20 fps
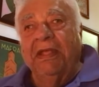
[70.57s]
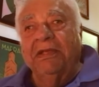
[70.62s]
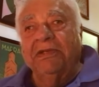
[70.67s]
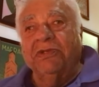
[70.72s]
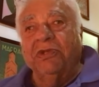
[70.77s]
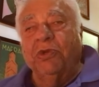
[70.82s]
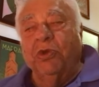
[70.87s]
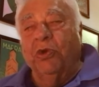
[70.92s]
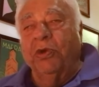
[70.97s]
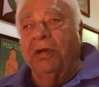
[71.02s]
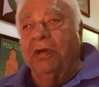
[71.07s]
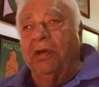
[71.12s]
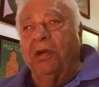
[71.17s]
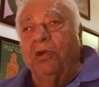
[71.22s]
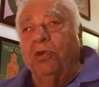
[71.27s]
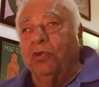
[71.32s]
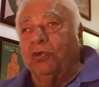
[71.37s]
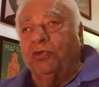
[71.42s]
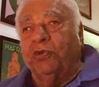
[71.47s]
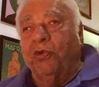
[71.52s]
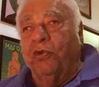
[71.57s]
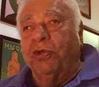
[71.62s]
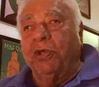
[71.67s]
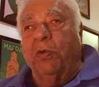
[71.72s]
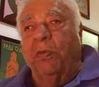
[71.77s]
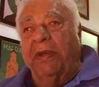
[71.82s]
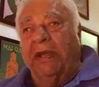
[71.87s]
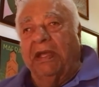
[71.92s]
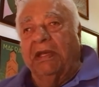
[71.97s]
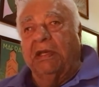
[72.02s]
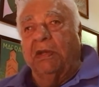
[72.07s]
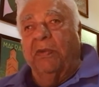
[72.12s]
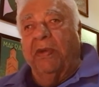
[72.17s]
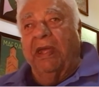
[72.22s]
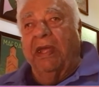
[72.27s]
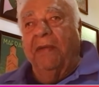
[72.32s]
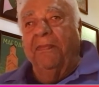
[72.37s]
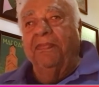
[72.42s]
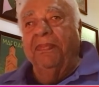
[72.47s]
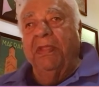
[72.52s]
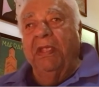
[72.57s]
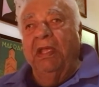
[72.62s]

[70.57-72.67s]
So don't look, throw your wicket away.